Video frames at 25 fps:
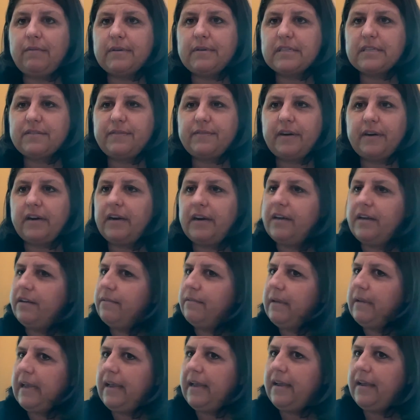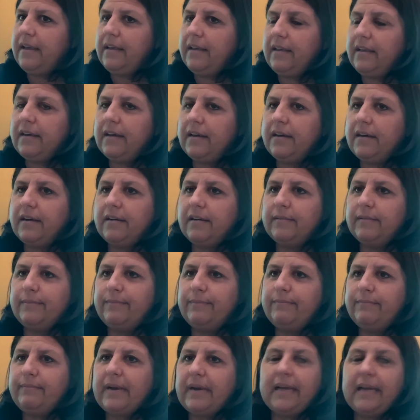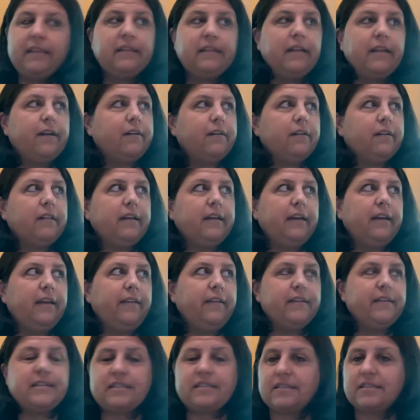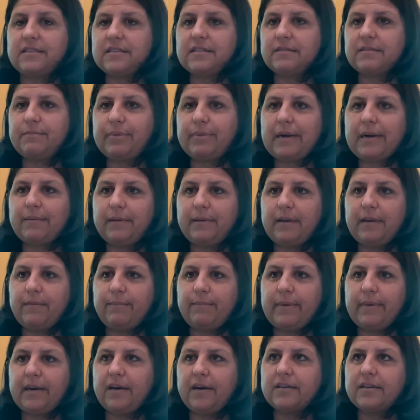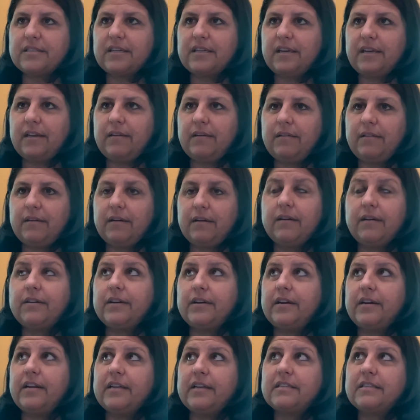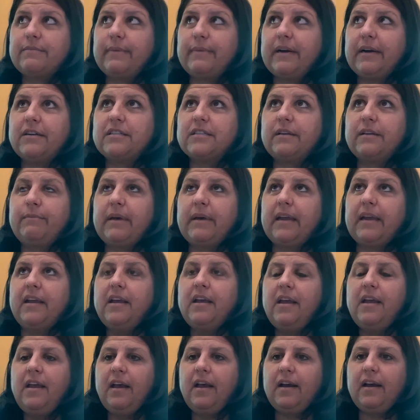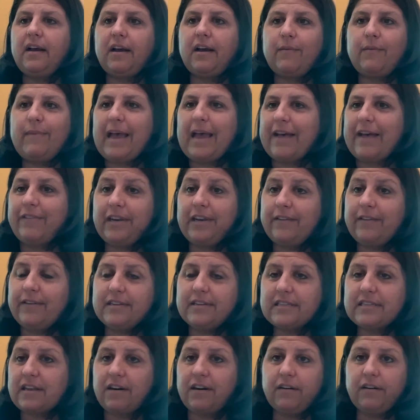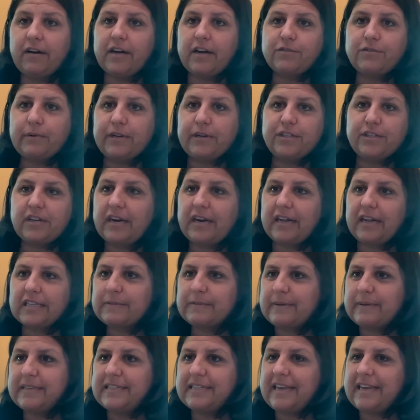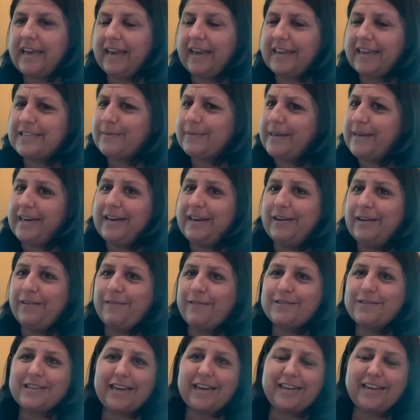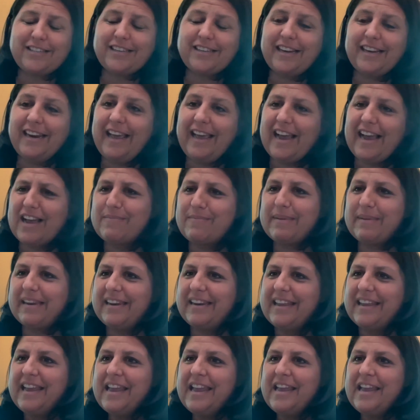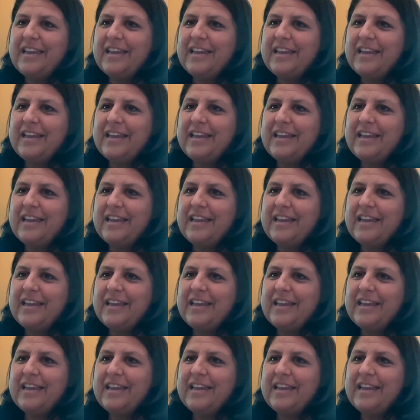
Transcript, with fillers: It was very unique. Um, I literally, this is probably embarrassing, or it is embarrassing, but um, haven't even sent her graduation announcements yet because we didn't know it was actually going to happen.